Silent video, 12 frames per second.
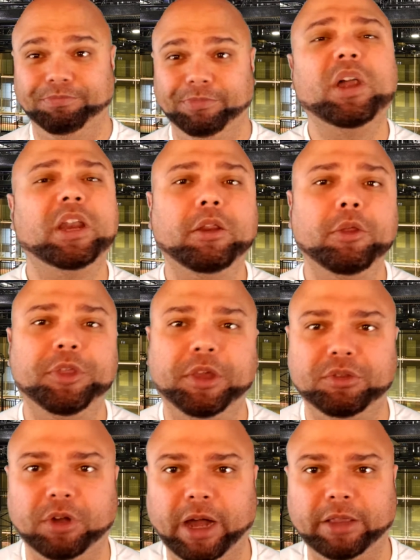What other
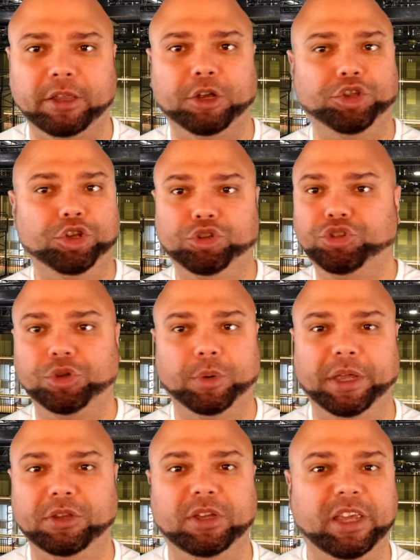things are out there you're
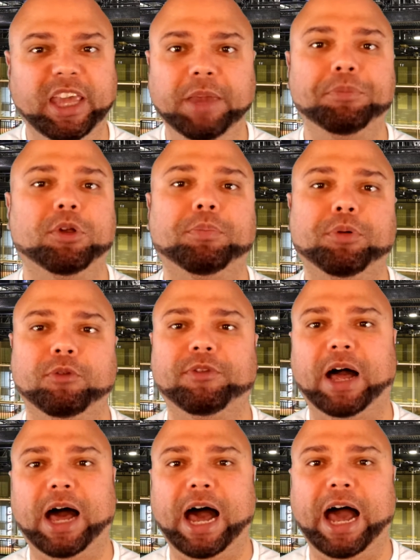doing to keep your
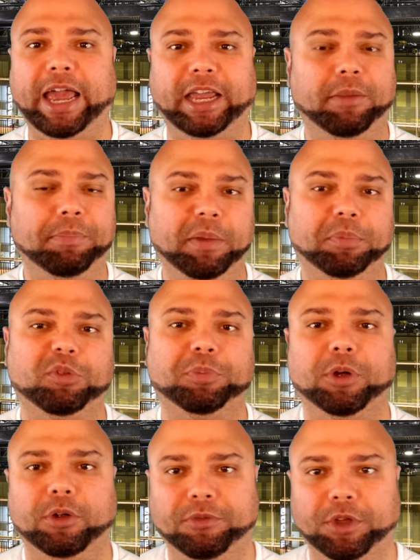profile high and in people's
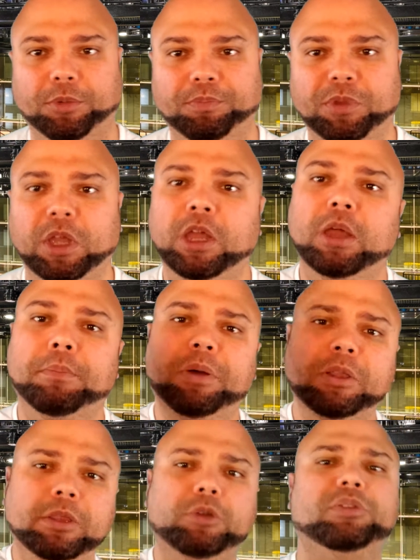purview?
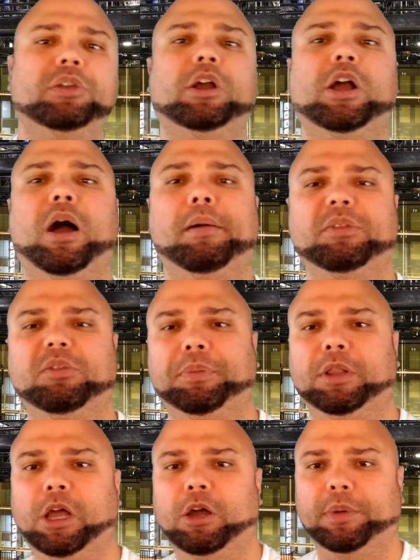Put those in the comments
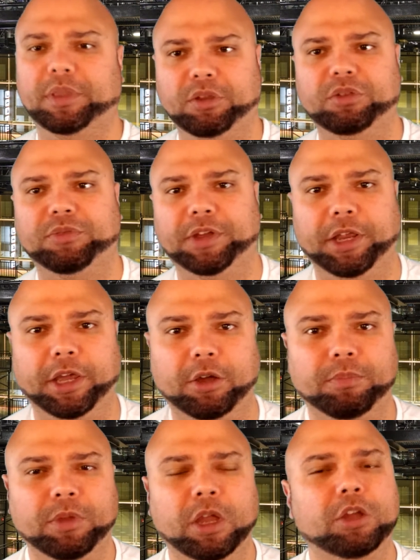below in this video.
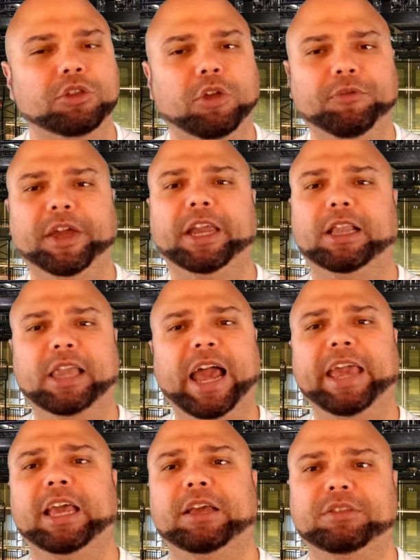Don't forget to
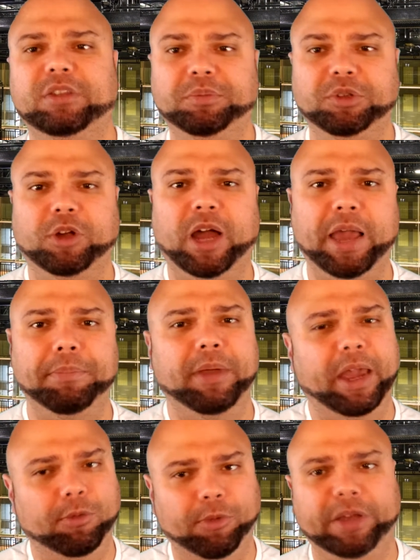like, subscribe,
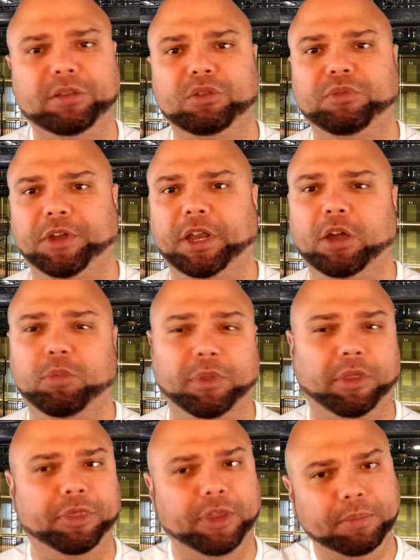and rate this video with
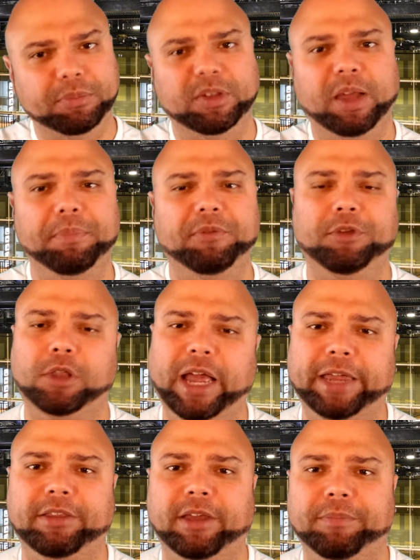a thumbs up if you
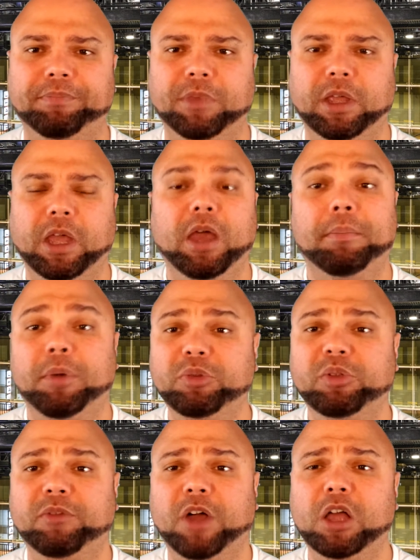liked it.
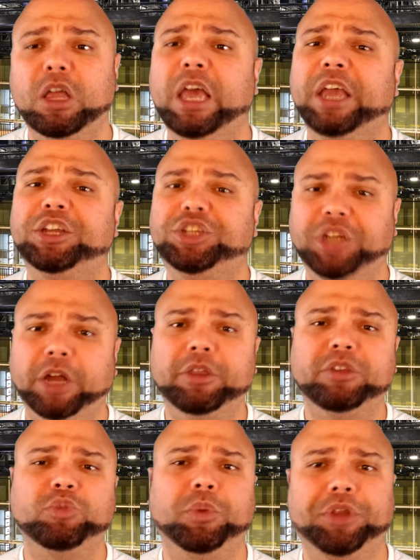Most of all, share
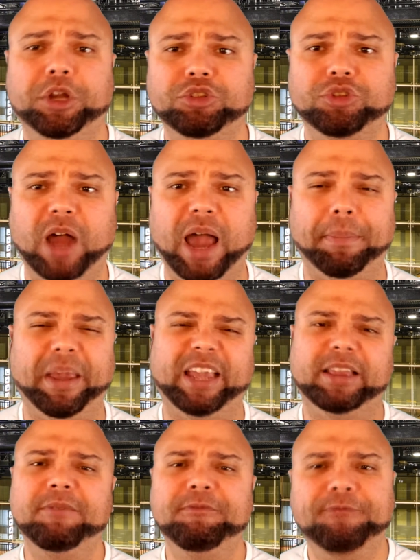this with your tribe and
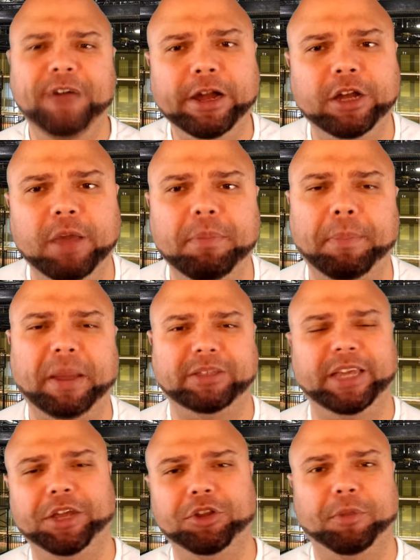get them fired up about
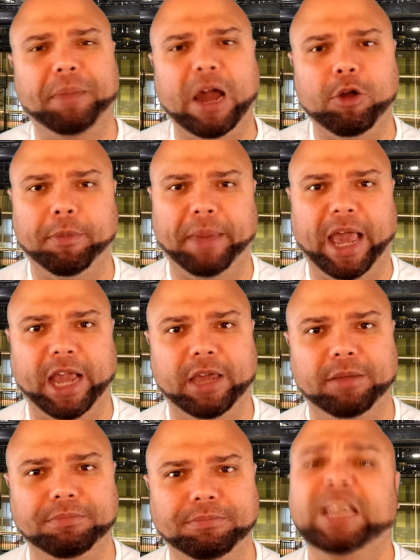taking their power back.
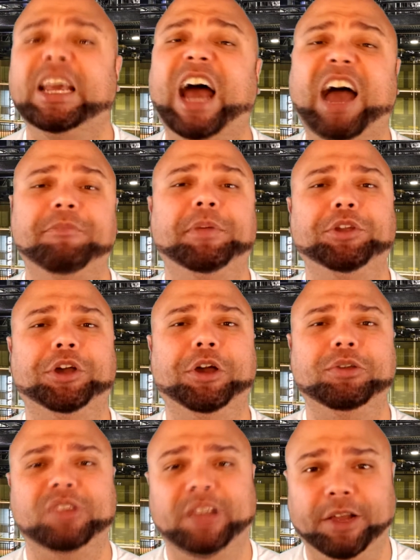I've been your
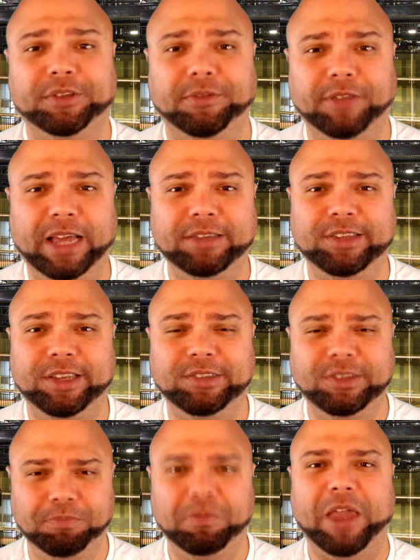host, Nelson
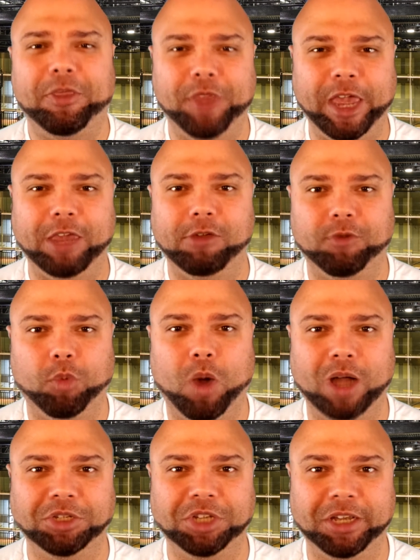Velasquez, and thank you for
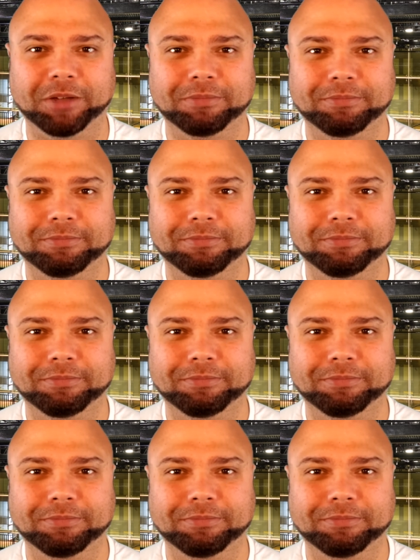watching.